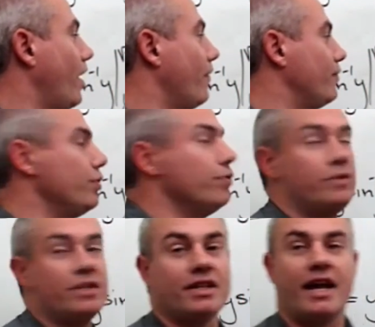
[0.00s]
of u
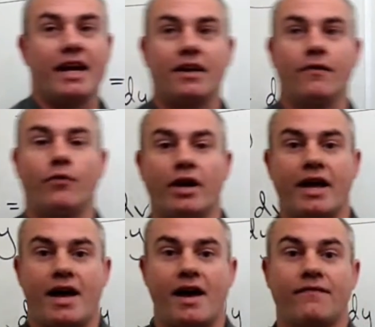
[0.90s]
to the negative 1
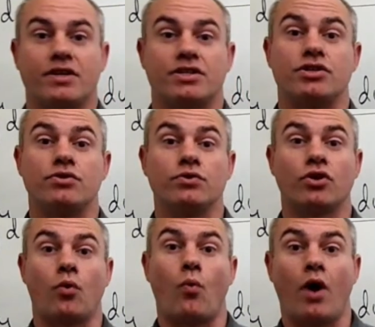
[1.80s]
half is u to
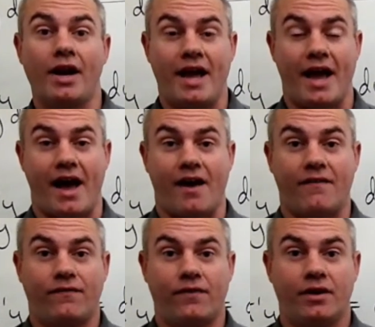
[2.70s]
the 1
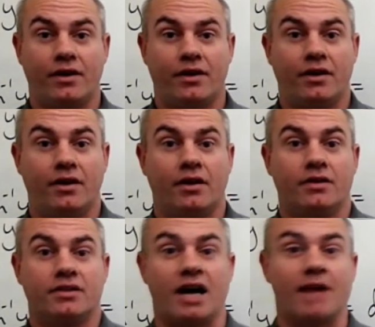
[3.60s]
half
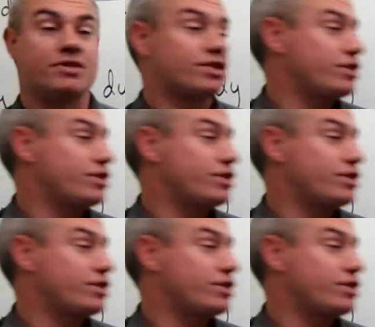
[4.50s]
times